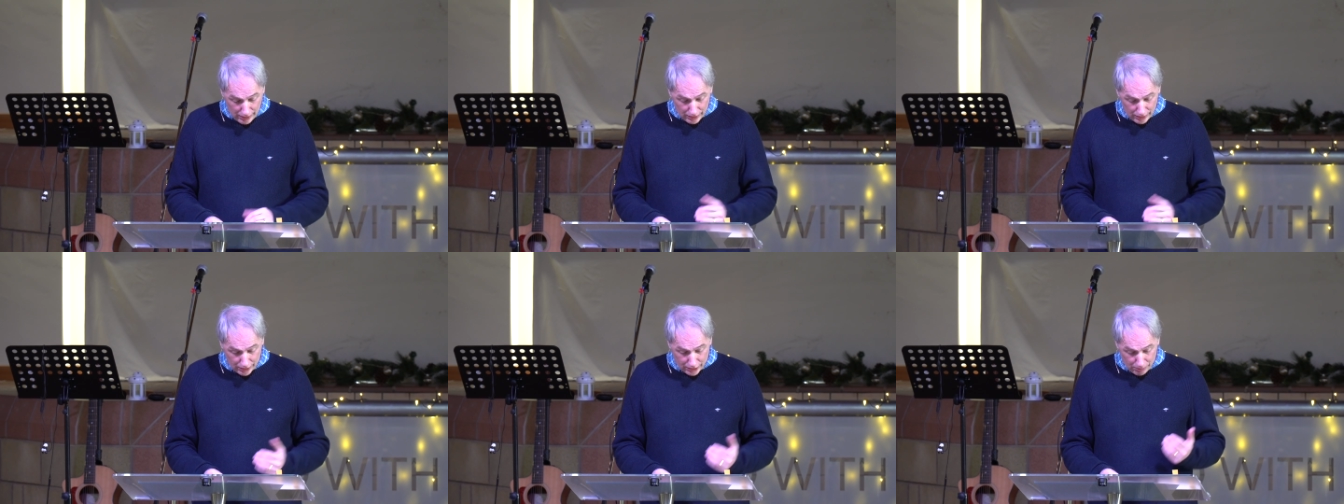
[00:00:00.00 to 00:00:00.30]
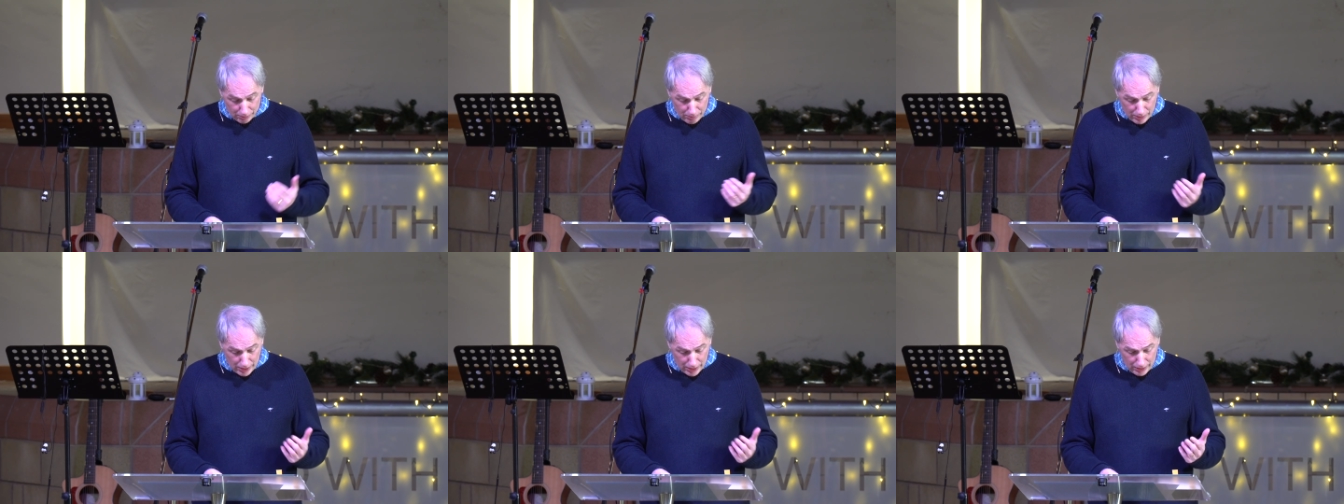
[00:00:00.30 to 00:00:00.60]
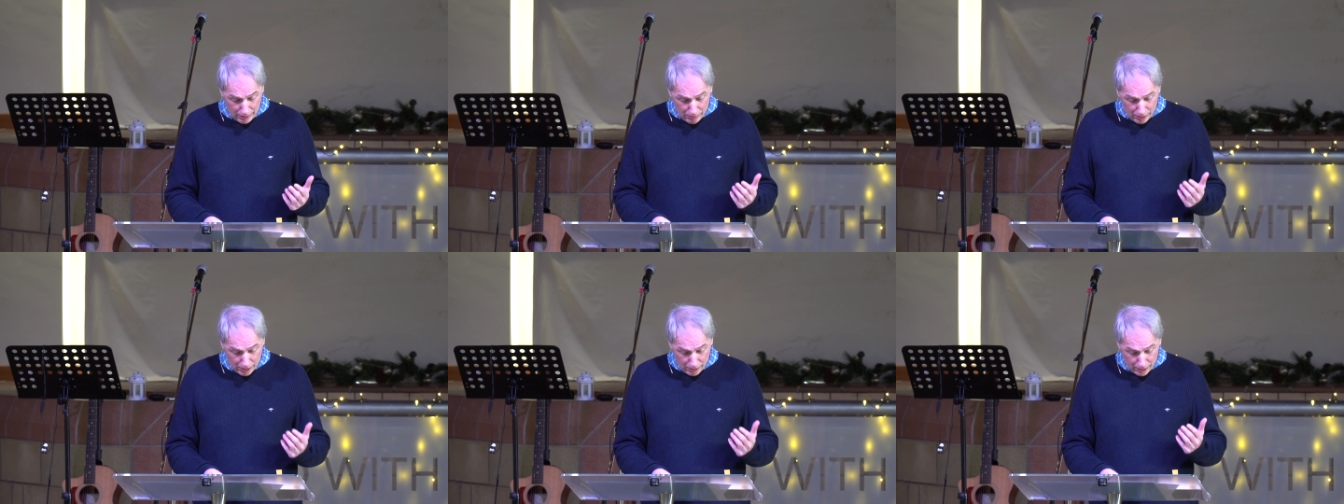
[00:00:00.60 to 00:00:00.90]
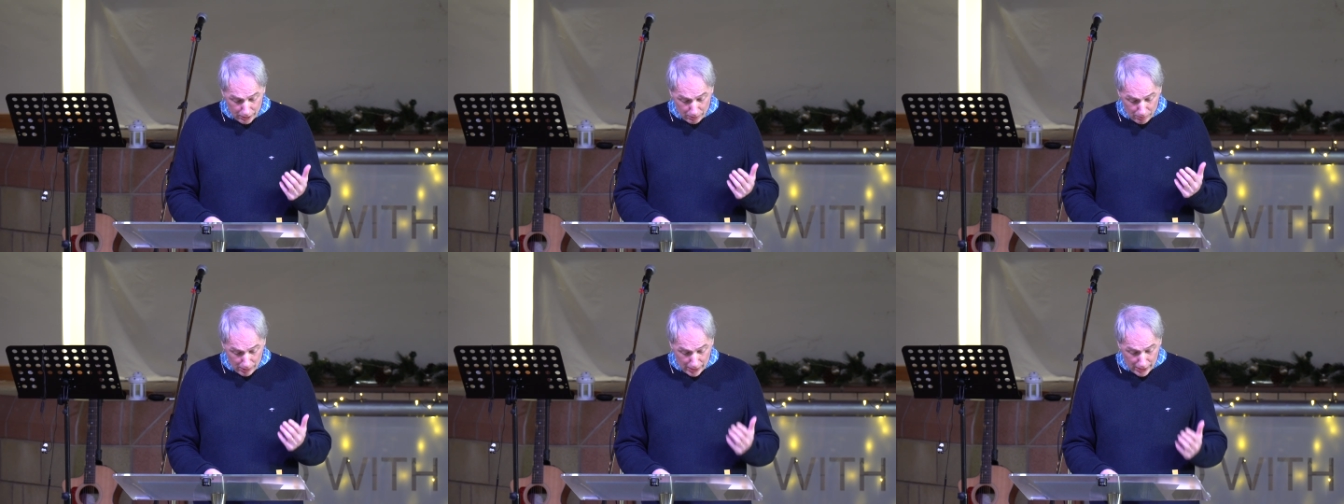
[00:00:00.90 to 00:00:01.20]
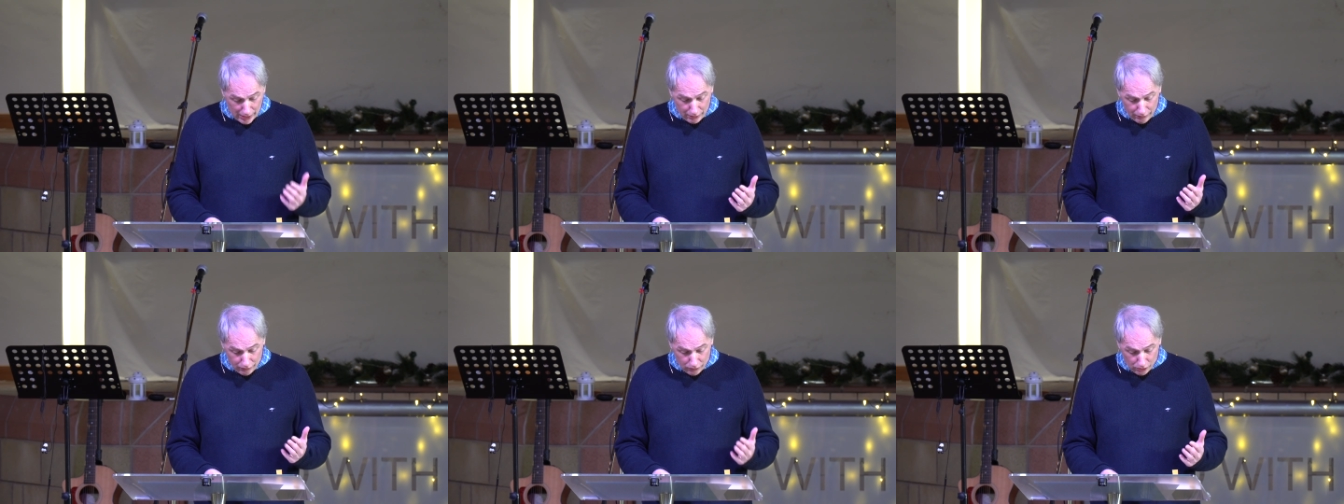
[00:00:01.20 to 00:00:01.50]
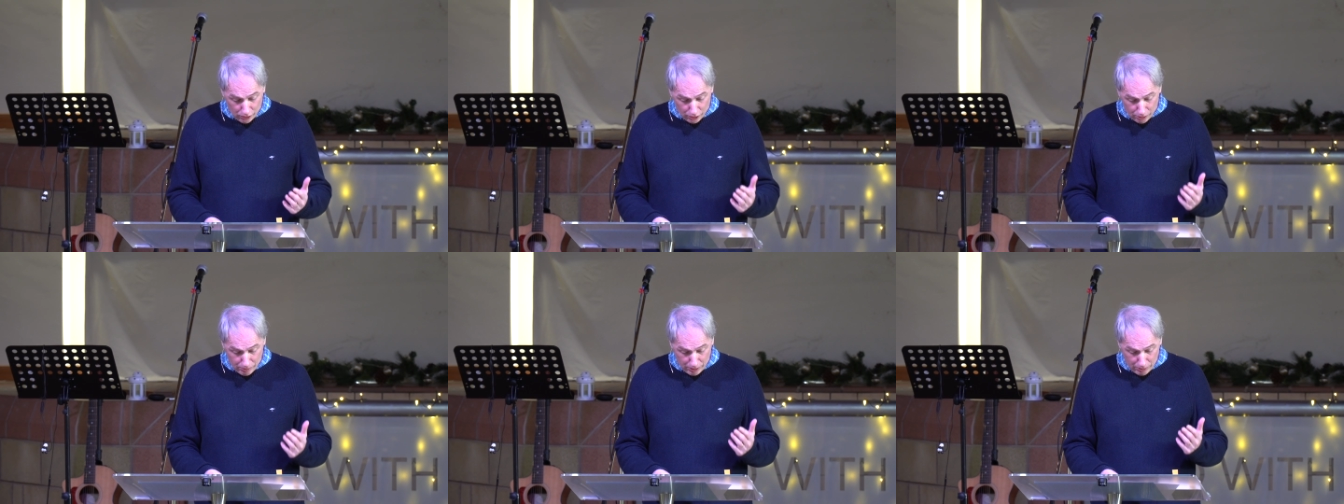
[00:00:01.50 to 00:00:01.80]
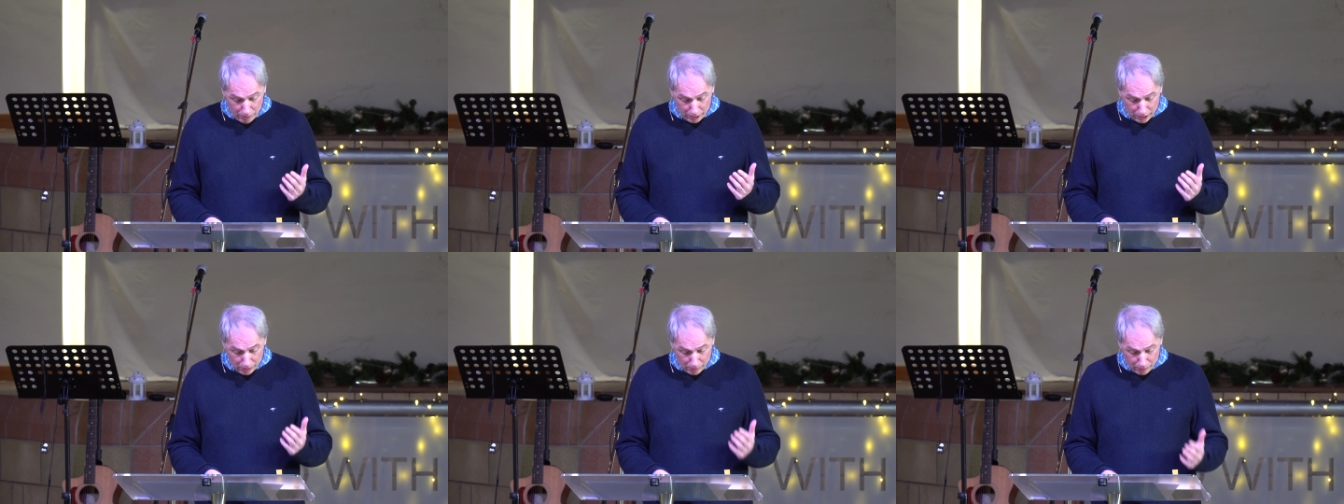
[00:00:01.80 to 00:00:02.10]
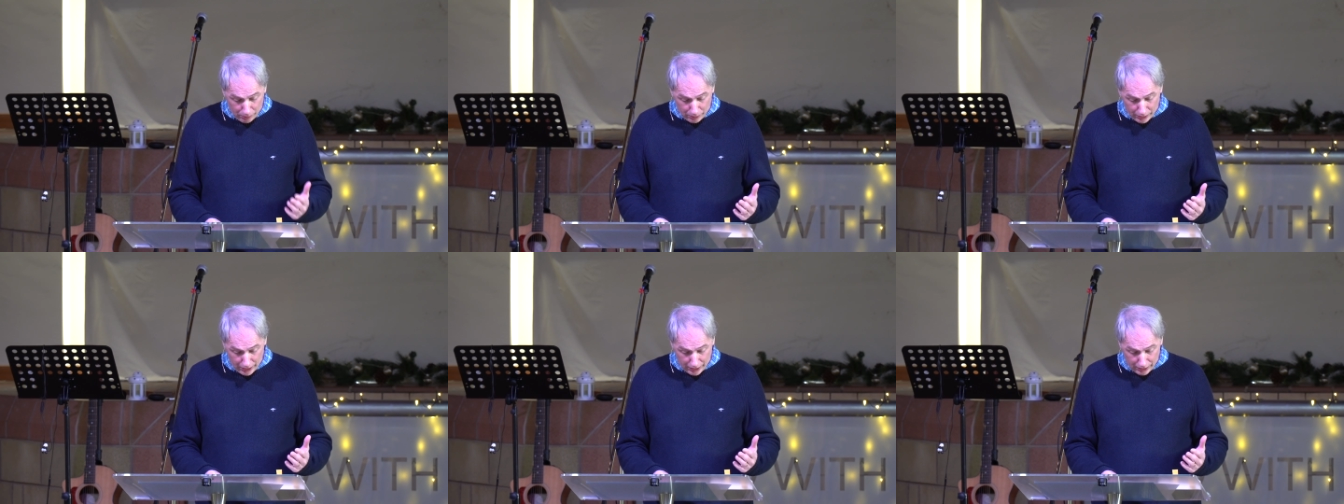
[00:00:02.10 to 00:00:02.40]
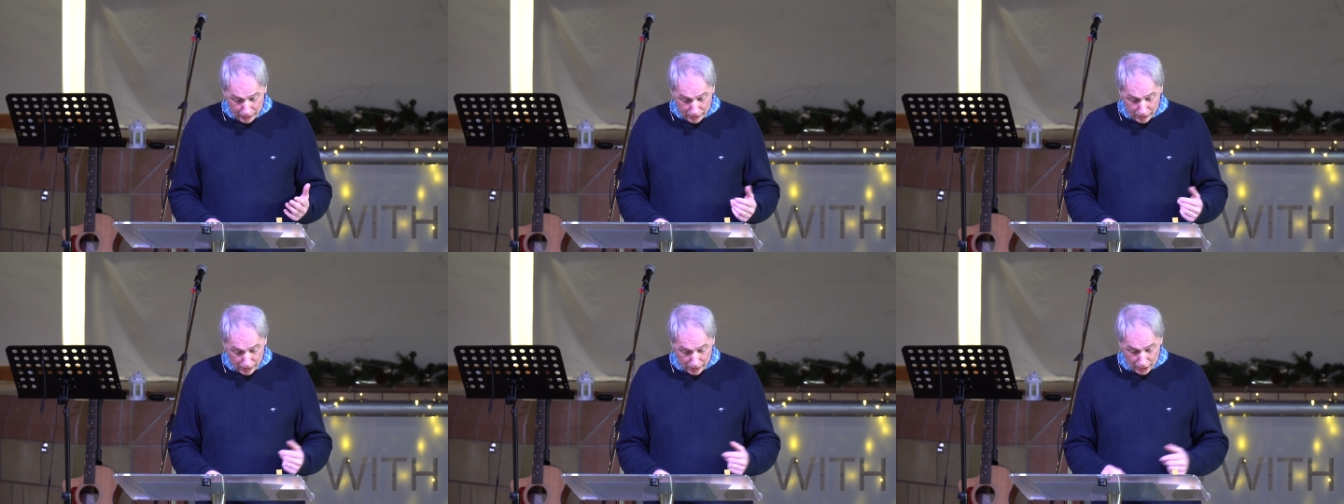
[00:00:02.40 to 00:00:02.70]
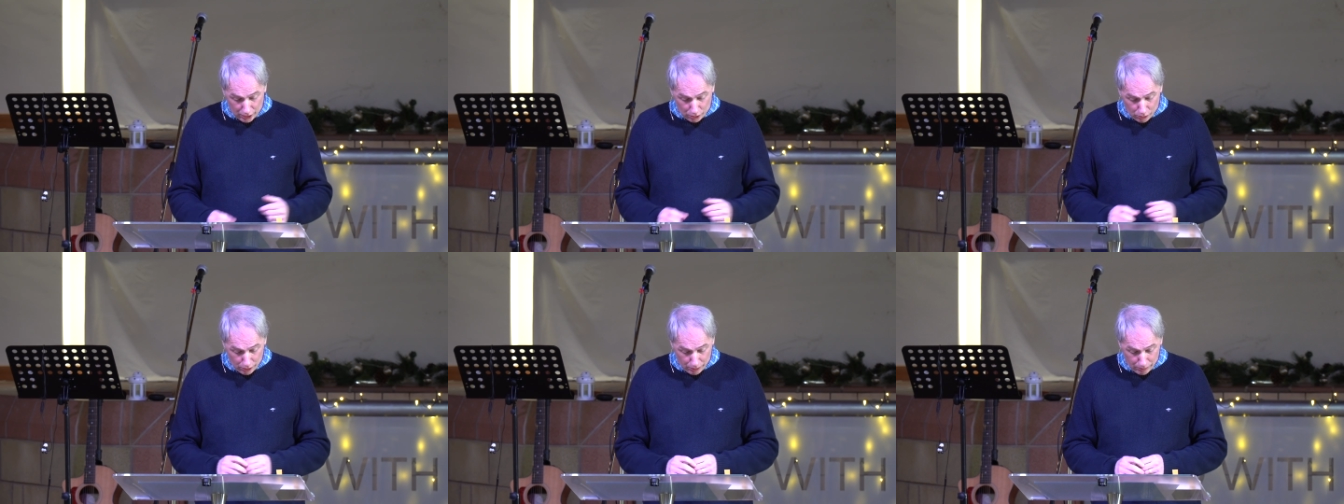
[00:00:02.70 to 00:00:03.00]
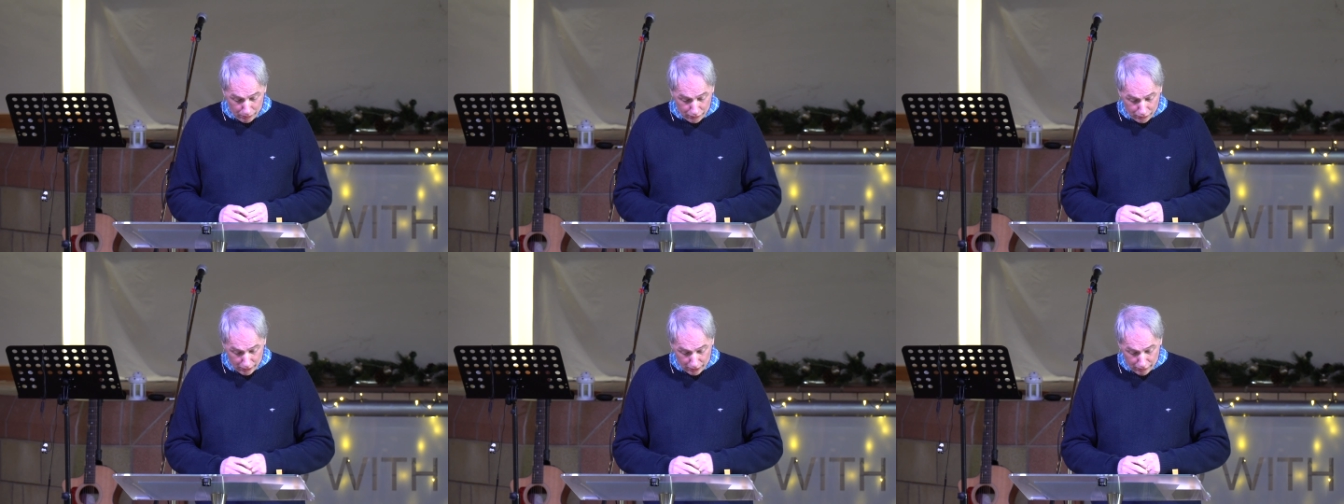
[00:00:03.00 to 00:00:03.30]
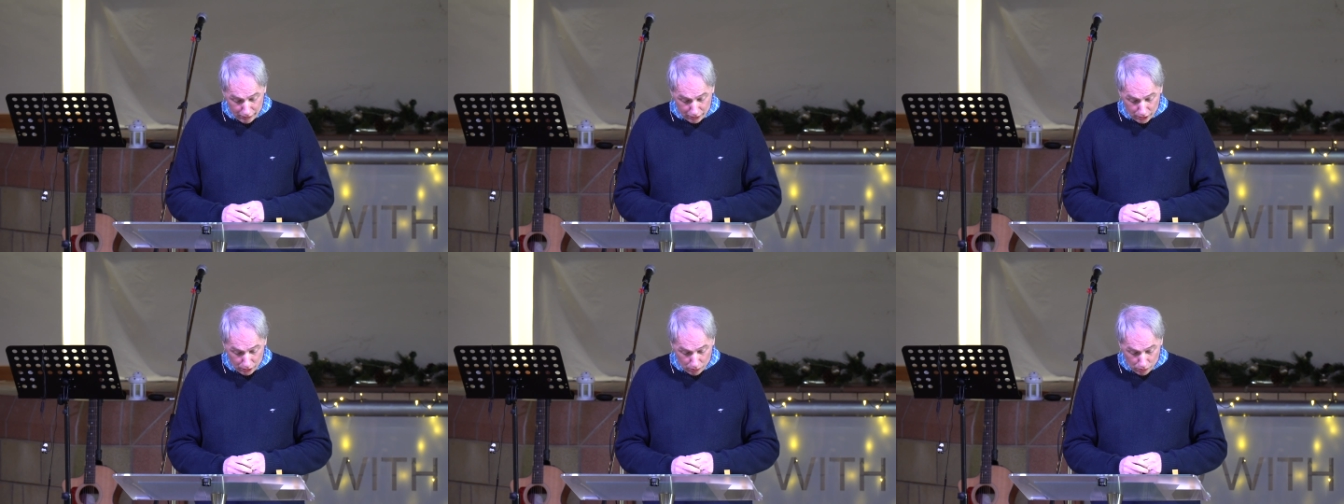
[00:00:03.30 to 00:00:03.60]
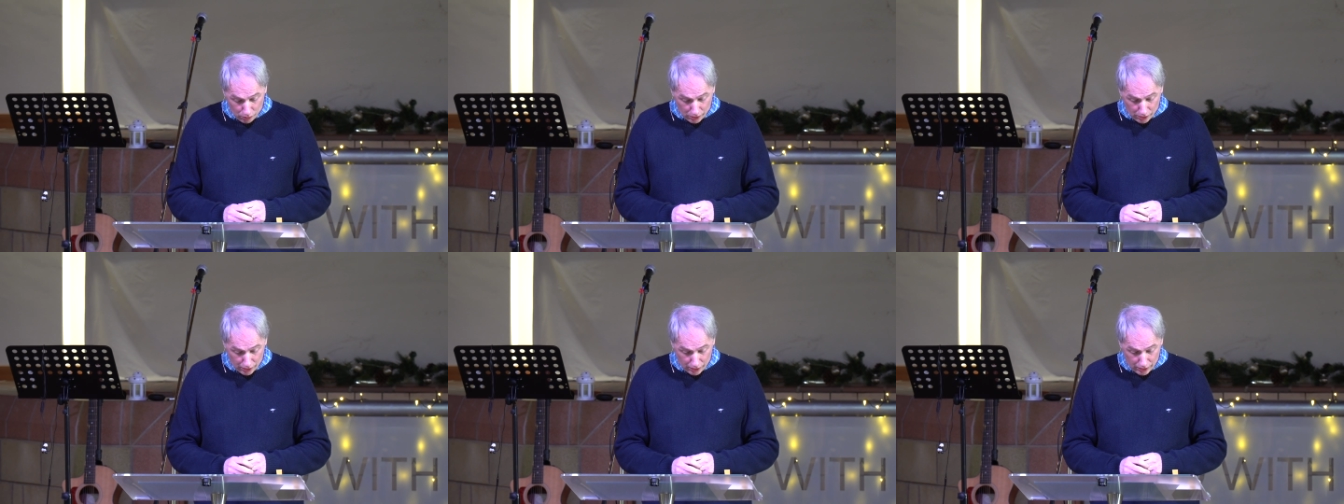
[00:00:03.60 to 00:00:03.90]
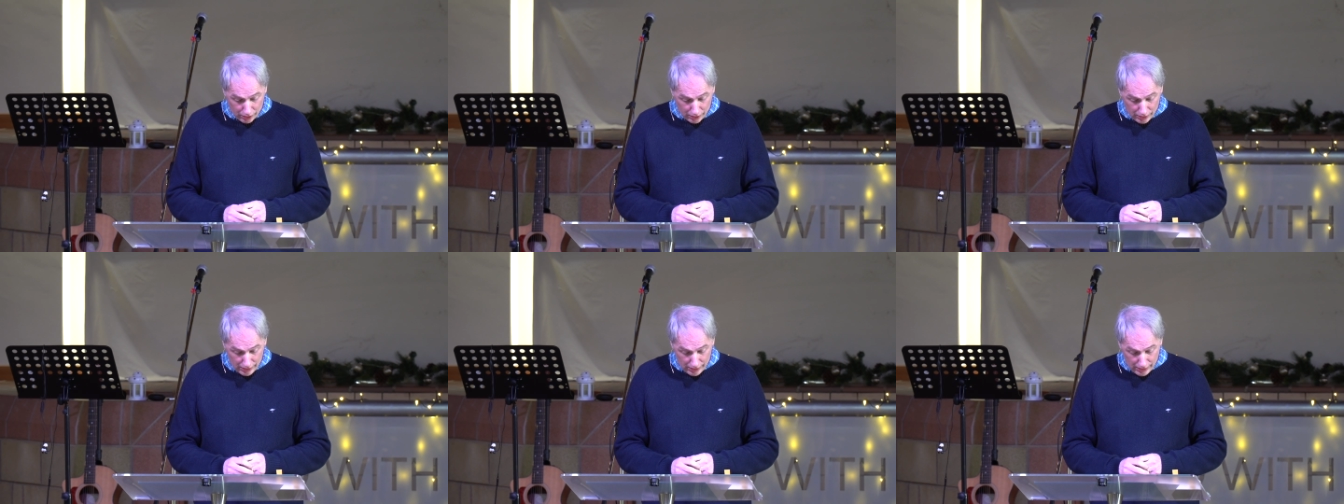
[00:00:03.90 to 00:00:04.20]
that the, man, that the man of God may be complete, equipped for every good work.